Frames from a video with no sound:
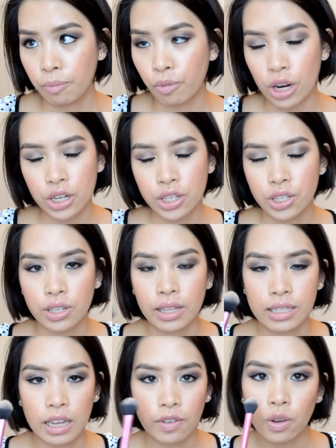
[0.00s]
brush to,
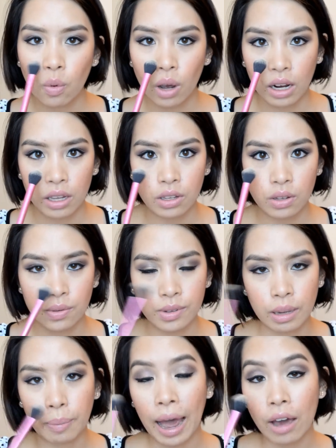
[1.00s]
let's say if you want to
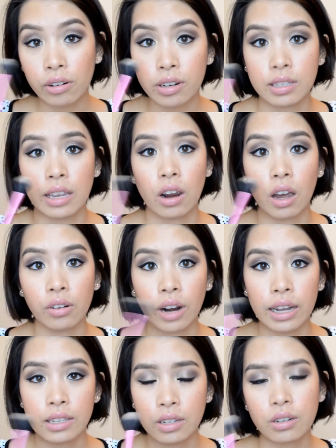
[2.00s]
use a powder to set your under
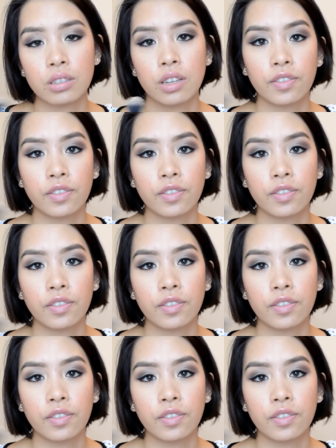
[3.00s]
eye circles.